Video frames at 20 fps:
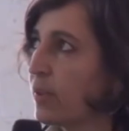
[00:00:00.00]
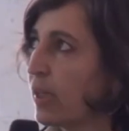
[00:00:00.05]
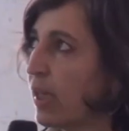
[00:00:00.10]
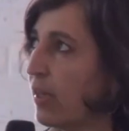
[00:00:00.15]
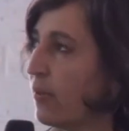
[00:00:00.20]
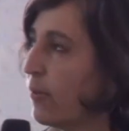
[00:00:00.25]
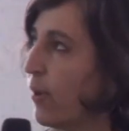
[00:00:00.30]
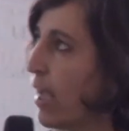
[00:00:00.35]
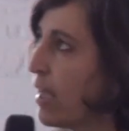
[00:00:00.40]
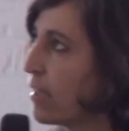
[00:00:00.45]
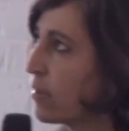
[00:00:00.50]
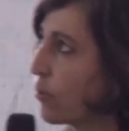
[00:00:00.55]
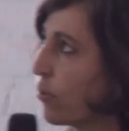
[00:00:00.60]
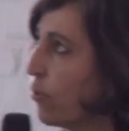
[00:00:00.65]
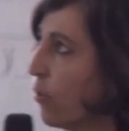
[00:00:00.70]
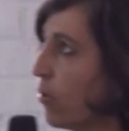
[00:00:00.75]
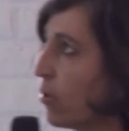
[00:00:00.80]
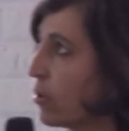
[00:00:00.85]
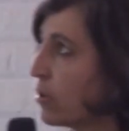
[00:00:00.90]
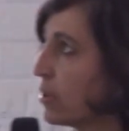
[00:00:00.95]
kind of
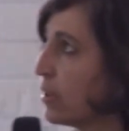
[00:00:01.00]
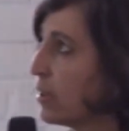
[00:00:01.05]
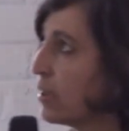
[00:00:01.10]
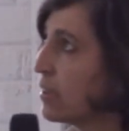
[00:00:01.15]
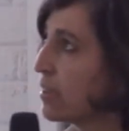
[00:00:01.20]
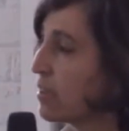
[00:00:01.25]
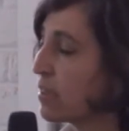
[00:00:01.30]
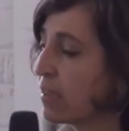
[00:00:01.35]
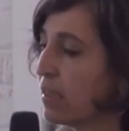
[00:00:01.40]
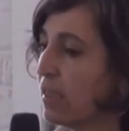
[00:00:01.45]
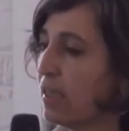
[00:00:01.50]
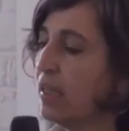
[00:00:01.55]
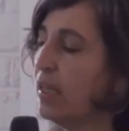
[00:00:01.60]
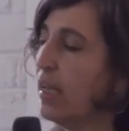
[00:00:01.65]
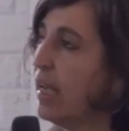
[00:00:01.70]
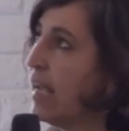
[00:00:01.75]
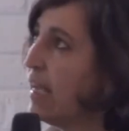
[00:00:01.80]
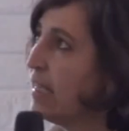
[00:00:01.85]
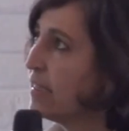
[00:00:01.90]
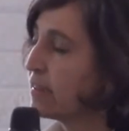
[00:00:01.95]
headquarters,
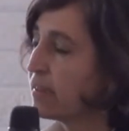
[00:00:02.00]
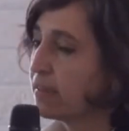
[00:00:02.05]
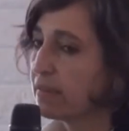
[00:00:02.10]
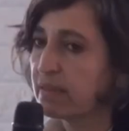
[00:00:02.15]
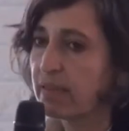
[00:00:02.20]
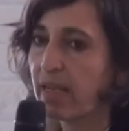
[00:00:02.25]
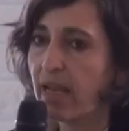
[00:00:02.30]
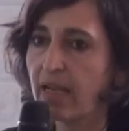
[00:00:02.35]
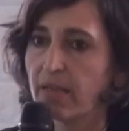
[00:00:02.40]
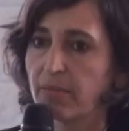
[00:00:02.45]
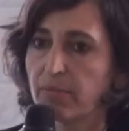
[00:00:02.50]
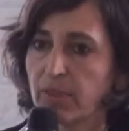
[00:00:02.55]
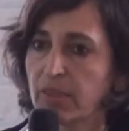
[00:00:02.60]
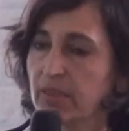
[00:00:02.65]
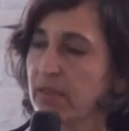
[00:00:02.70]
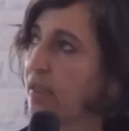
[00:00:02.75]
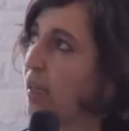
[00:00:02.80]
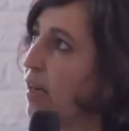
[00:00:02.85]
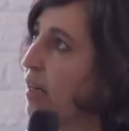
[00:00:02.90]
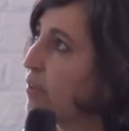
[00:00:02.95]

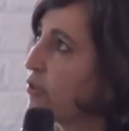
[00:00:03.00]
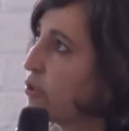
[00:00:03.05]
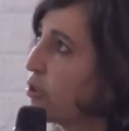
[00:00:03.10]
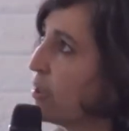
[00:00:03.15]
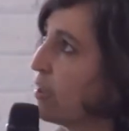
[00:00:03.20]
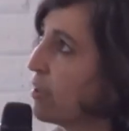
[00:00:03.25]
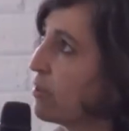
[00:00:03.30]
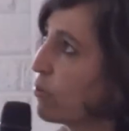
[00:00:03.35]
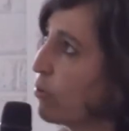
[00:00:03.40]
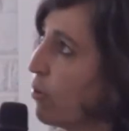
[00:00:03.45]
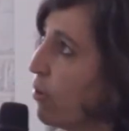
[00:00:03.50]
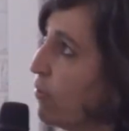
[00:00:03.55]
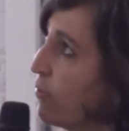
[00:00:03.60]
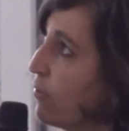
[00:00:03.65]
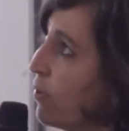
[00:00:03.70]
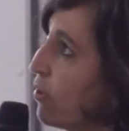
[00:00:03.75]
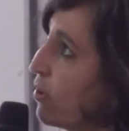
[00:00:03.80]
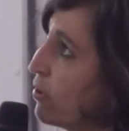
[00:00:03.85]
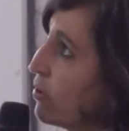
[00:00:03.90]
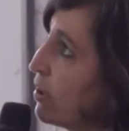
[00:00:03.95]
entertainment, culture, and so
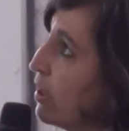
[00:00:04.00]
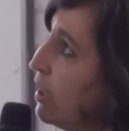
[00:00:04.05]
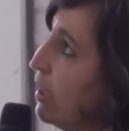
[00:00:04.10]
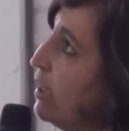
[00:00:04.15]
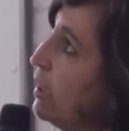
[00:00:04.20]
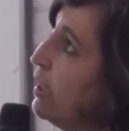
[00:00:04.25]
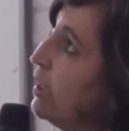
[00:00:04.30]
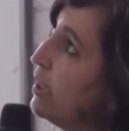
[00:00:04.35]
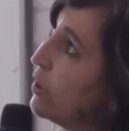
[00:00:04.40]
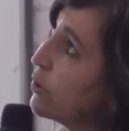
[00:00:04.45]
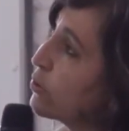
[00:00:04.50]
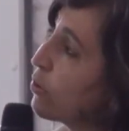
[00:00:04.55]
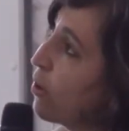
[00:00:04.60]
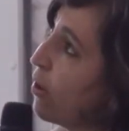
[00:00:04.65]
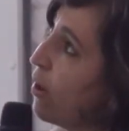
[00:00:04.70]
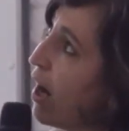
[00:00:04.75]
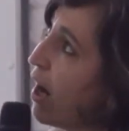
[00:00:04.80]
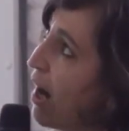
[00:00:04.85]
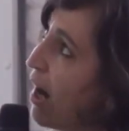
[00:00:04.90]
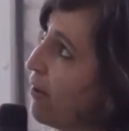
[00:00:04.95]
forth.
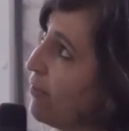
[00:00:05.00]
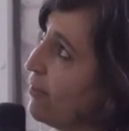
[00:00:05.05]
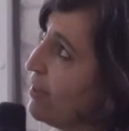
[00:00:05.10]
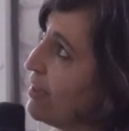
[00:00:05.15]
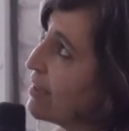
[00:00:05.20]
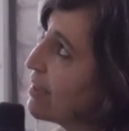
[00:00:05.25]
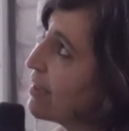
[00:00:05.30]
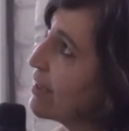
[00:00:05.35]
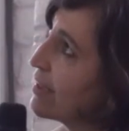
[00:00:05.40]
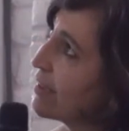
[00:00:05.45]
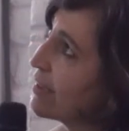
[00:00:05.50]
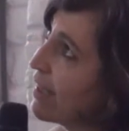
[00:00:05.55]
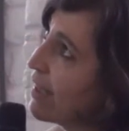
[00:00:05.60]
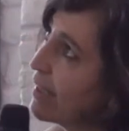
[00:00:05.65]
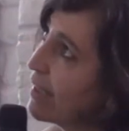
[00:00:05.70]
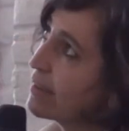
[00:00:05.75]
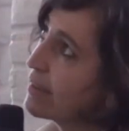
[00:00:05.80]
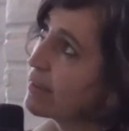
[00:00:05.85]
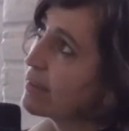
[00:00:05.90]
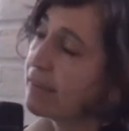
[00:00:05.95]
So how is it
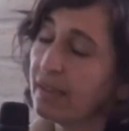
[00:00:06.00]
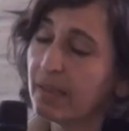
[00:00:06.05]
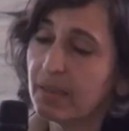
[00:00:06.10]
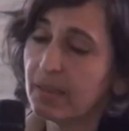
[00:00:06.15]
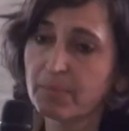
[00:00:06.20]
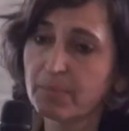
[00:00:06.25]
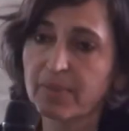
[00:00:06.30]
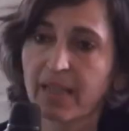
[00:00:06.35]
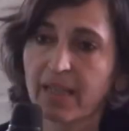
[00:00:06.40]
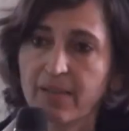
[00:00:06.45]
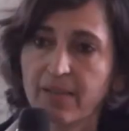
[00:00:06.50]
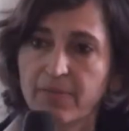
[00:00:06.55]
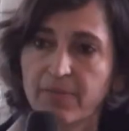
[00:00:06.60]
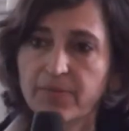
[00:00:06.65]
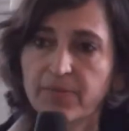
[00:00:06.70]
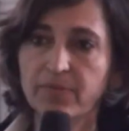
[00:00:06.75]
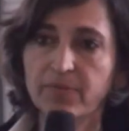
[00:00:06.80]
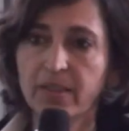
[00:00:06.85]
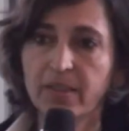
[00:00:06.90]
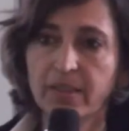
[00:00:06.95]
that
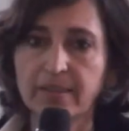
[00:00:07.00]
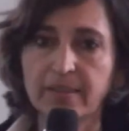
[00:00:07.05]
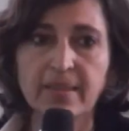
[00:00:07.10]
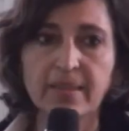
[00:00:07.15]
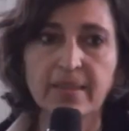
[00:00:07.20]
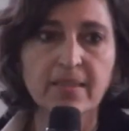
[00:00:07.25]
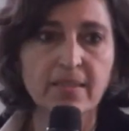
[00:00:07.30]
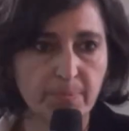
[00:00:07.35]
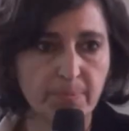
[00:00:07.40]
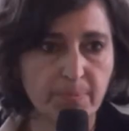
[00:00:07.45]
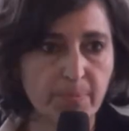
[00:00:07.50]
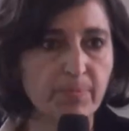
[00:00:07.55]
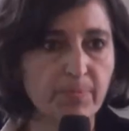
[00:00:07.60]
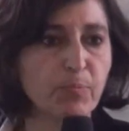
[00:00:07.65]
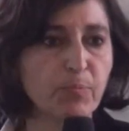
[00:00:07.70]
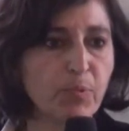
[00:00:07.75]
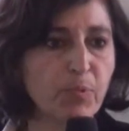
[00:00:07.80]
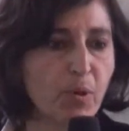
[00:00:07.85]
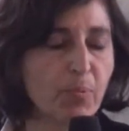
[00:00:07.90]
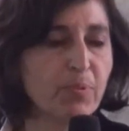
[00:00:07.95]
this
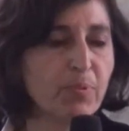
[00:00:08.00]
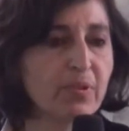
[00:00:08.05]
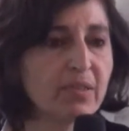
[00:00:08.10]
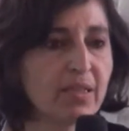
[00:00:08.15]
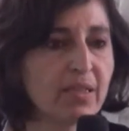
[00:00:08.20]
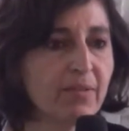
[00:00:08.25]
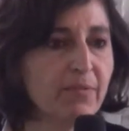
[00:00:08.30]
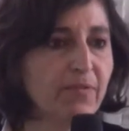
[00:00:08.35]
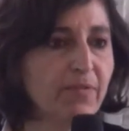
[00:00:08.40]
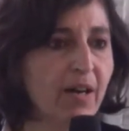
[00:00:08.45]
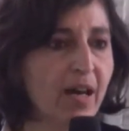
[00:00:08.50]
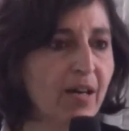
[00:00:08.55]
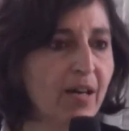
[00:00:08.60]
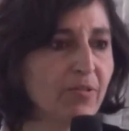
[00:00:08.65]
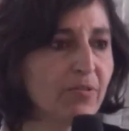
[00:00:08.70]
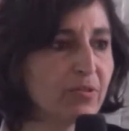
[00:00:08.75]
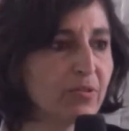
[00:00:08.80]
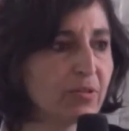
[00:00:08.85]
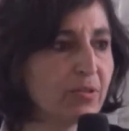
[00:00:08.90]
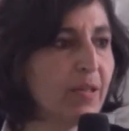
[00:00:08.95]
property
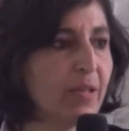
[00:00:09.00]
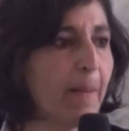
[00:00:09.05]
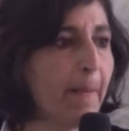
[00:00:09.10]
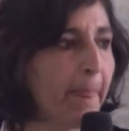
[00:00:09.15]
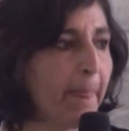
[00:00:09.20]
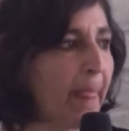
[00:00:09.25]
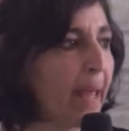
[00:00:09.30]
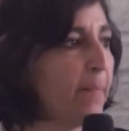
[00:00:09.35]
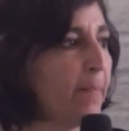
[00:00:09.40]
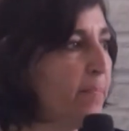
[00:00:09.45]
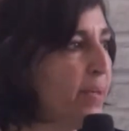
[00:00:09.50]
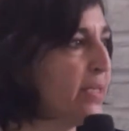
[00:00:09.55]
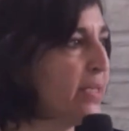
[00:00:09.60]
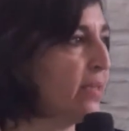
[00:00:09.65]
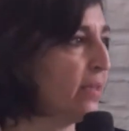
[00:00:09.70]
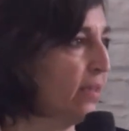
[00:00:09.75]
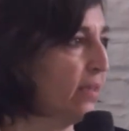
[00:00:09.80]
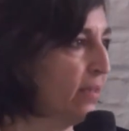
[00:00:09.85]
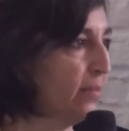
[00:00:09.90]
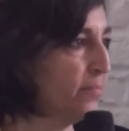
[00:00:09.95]
found a
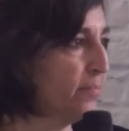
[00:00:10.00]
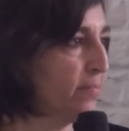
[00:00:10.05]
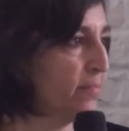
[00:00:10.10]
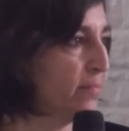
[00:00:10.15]
bidder?